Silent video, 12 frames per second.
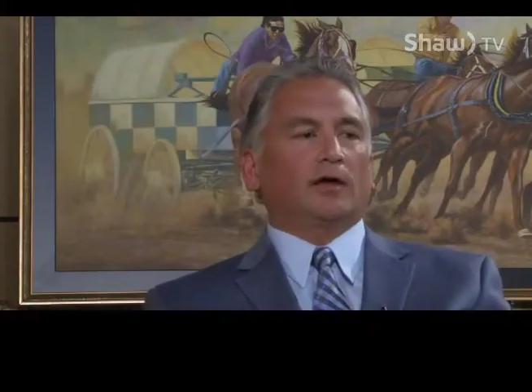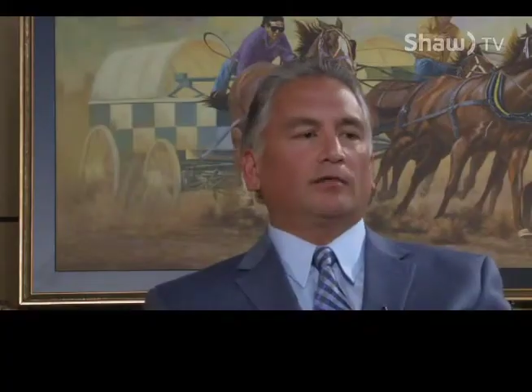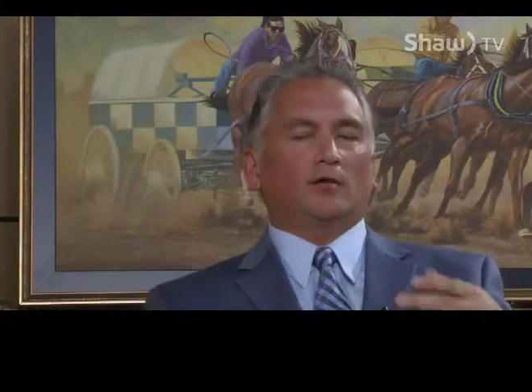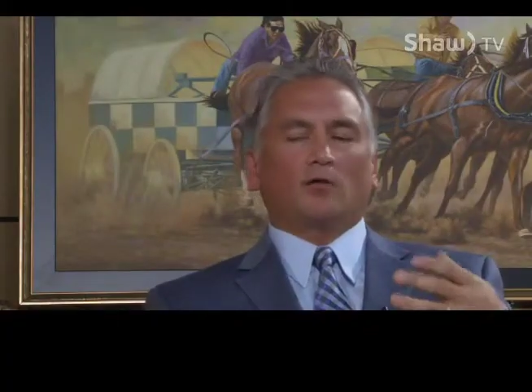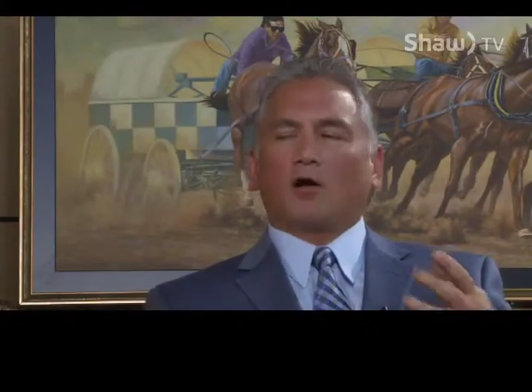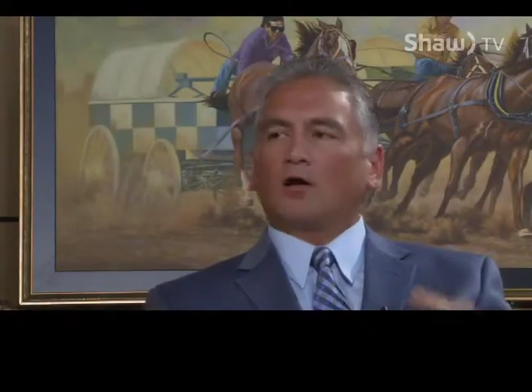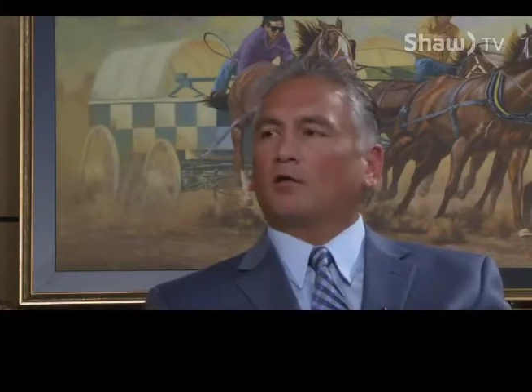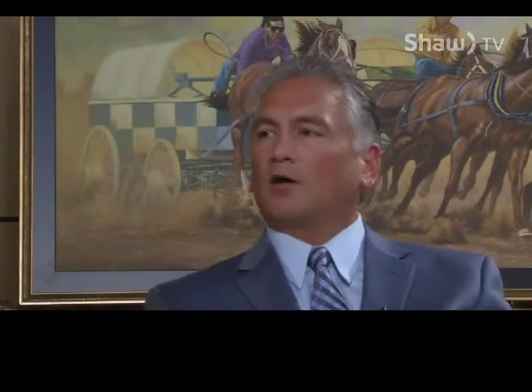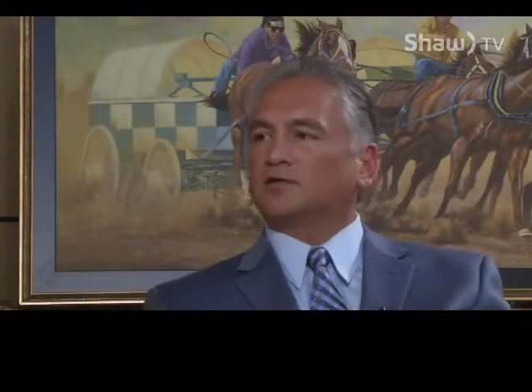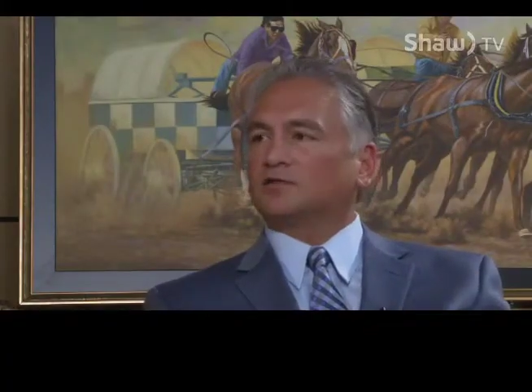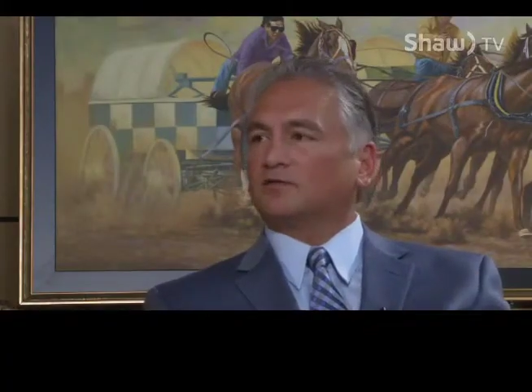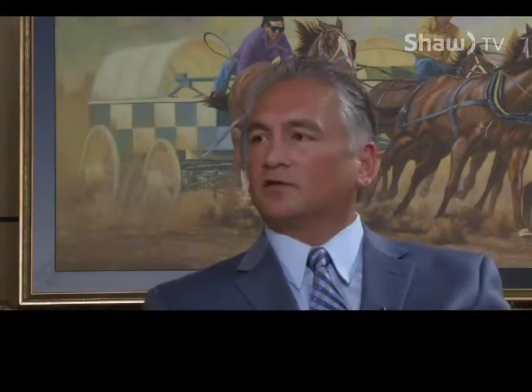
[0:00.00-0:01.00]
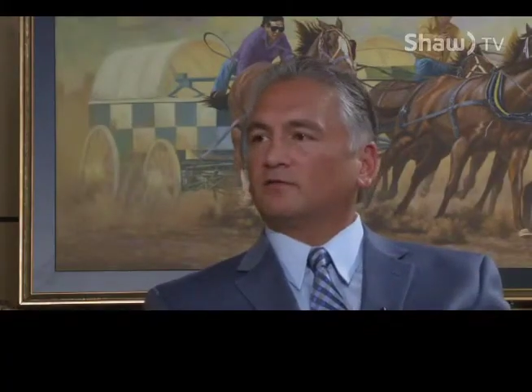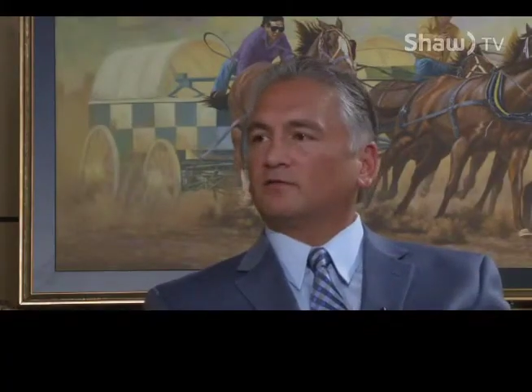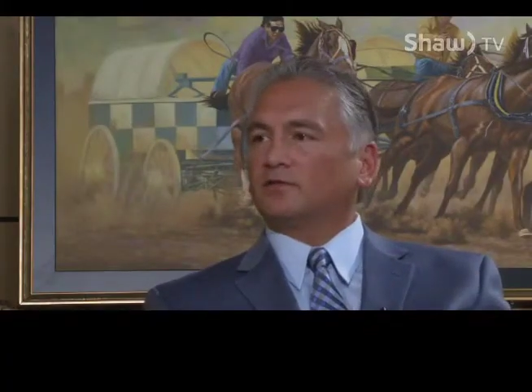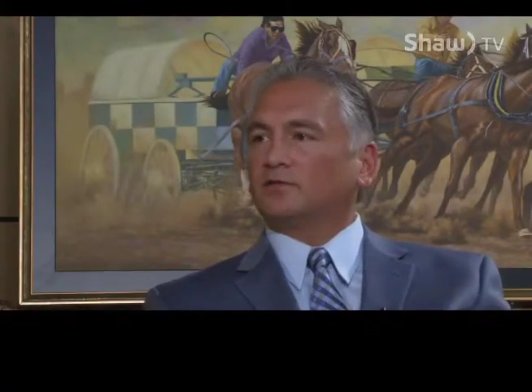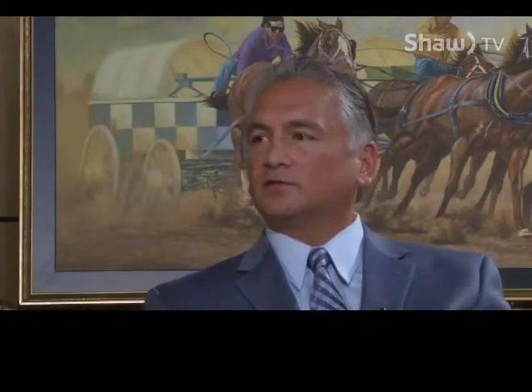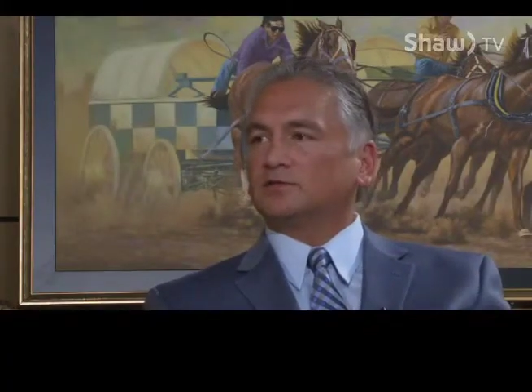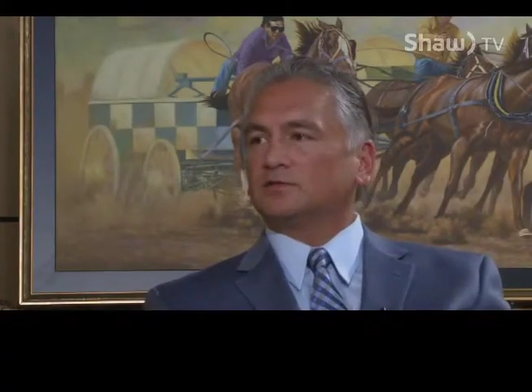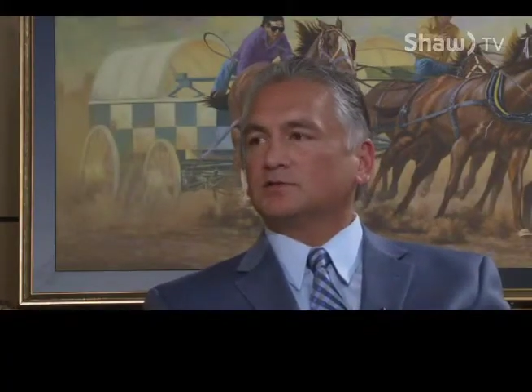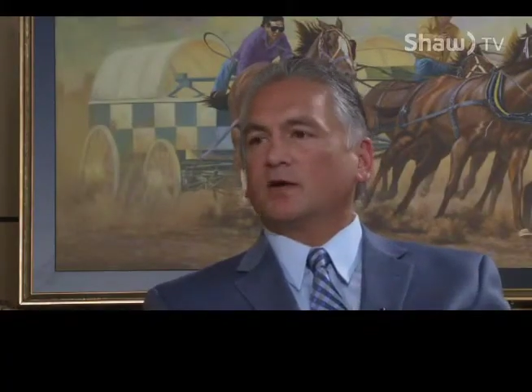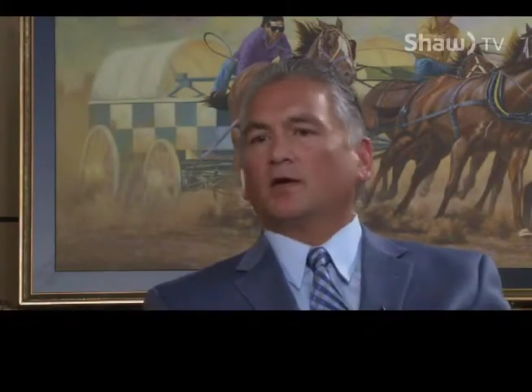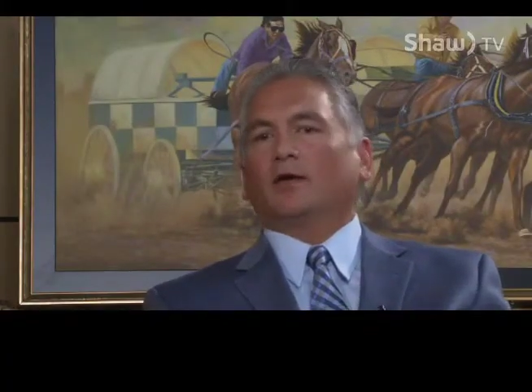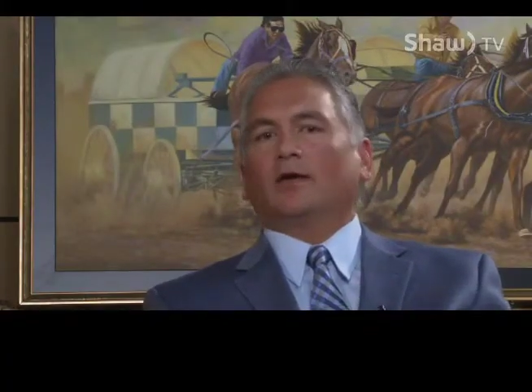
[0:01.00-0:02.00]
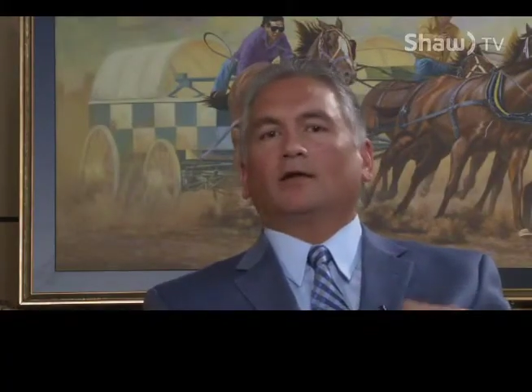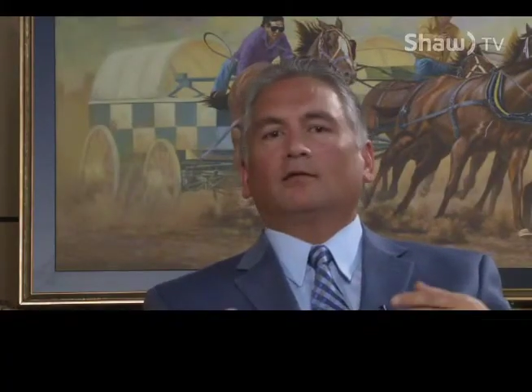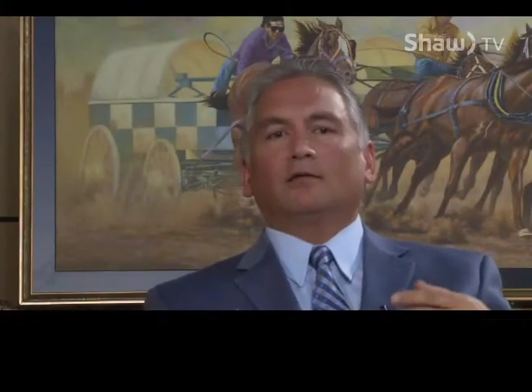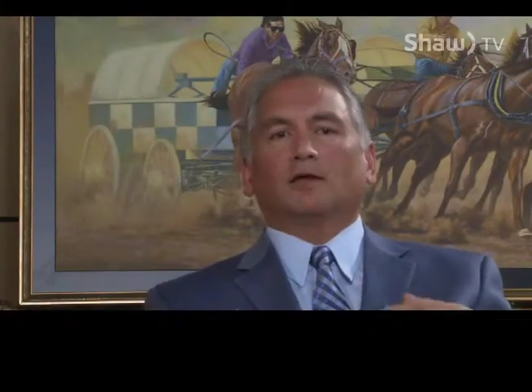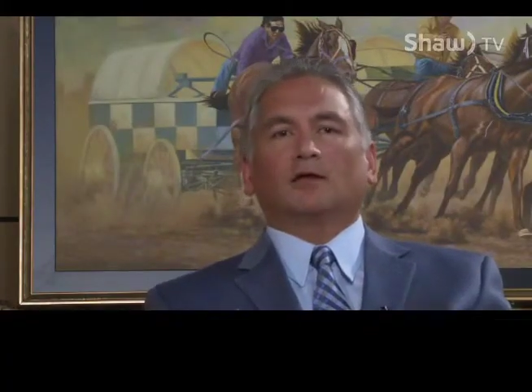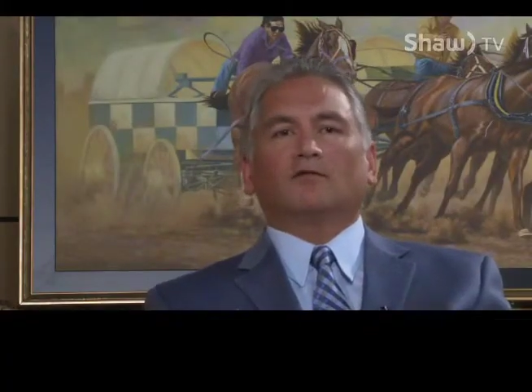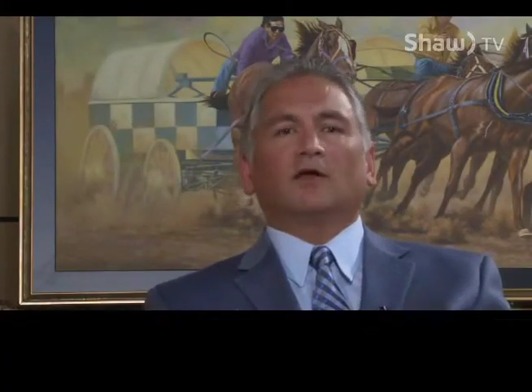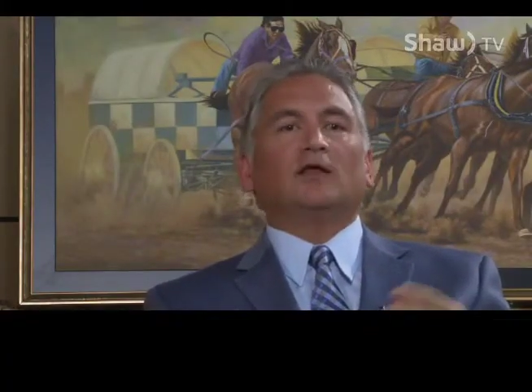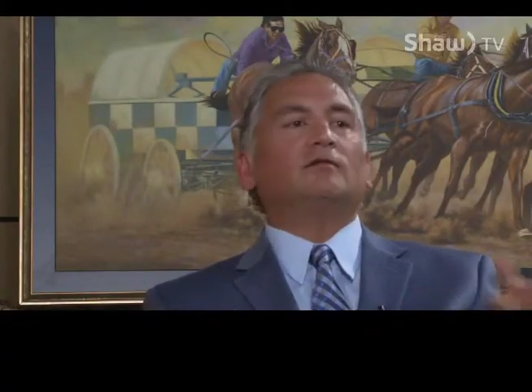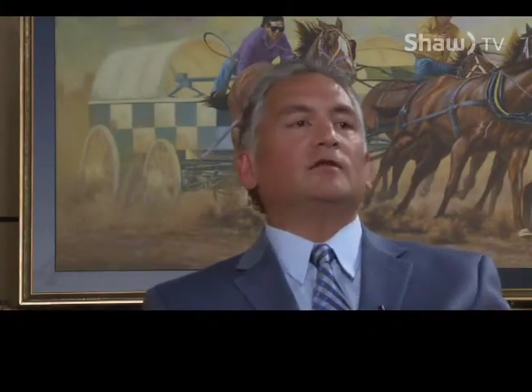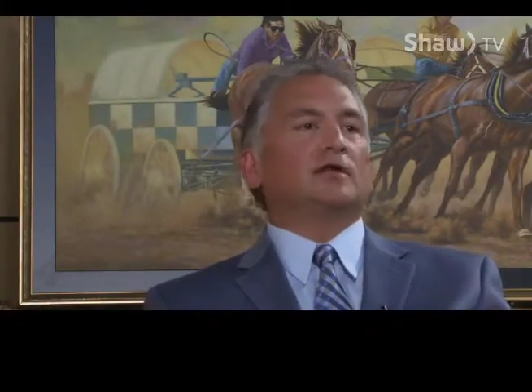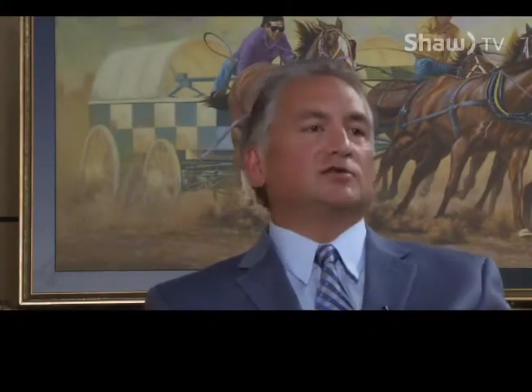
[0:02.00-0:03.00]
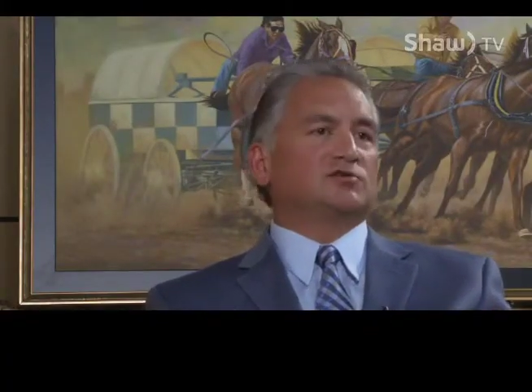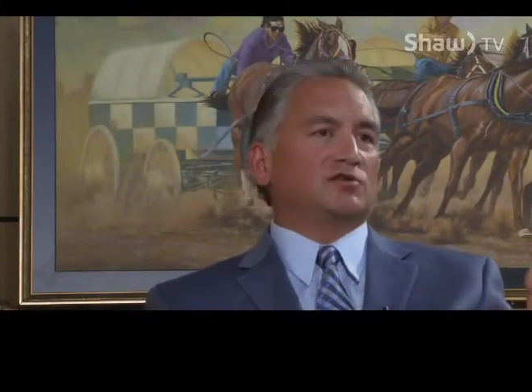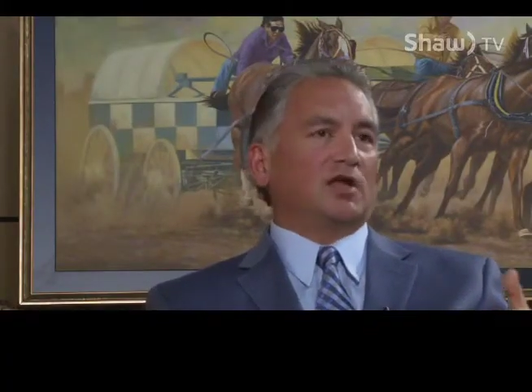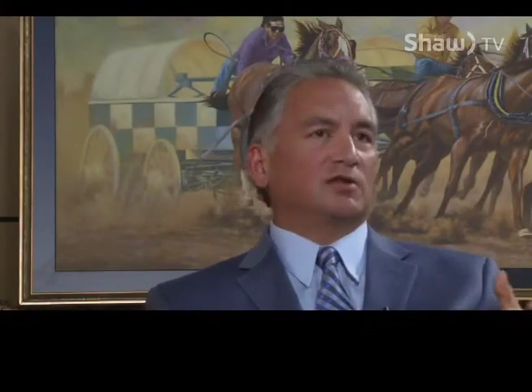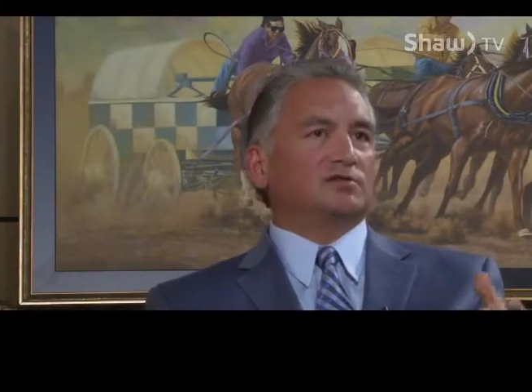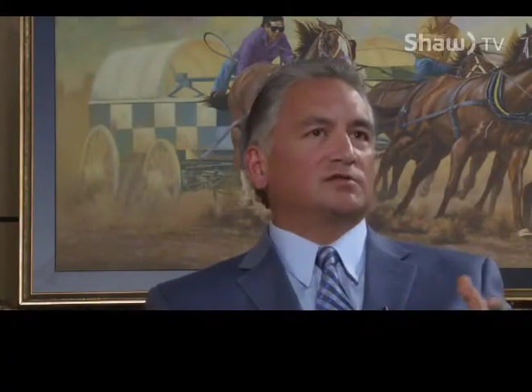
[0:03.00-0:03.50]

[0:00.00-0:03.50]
there are lots of influences, and I think if anything has changed,